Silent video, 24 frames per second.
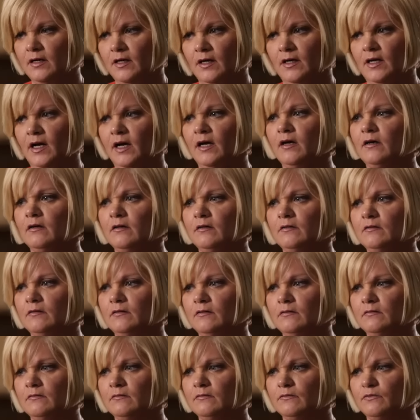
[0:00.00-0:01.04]
And I
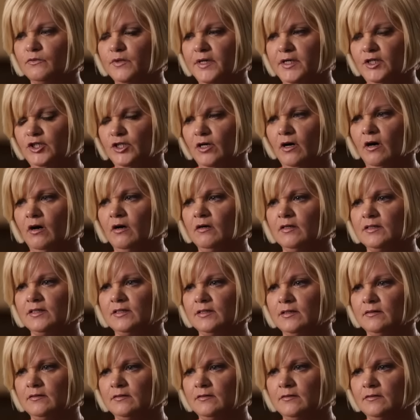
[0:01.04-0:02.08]
couldn't reach
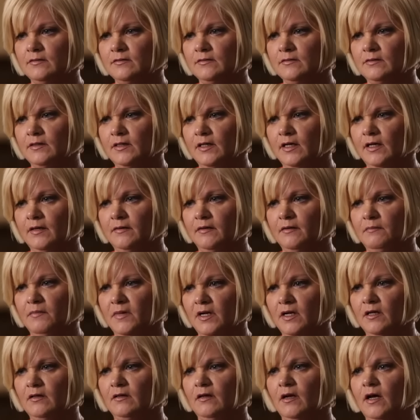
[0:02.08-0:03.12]
Austin. And the
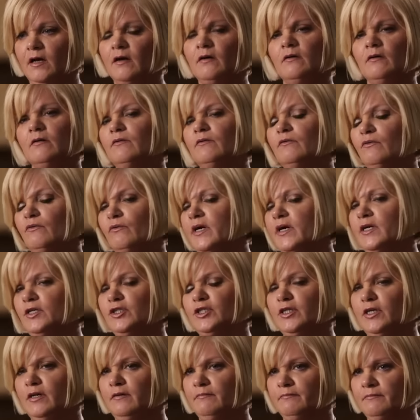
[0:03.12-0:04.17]
minute that I couldn't
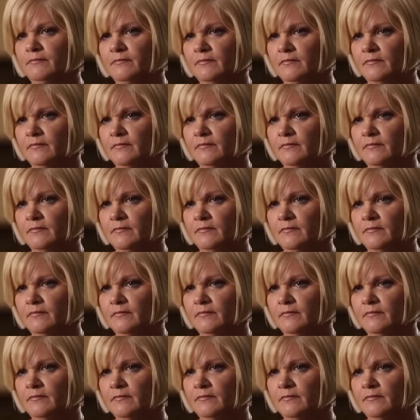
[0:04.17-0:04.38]
reach him,